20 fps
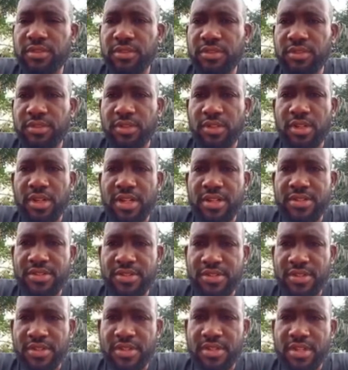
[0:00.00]
So let's
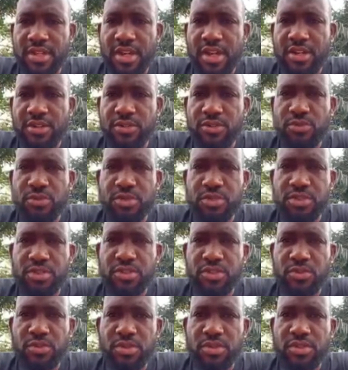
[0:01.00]
see how
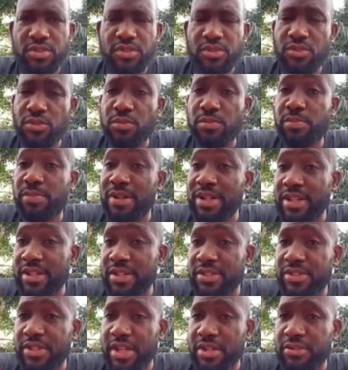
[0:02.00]
2022
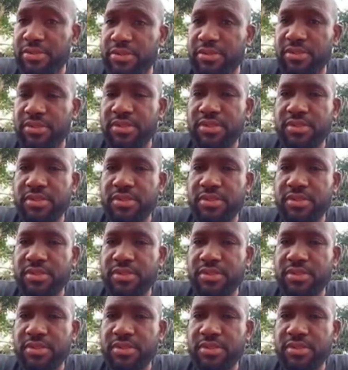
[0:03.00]
plays out.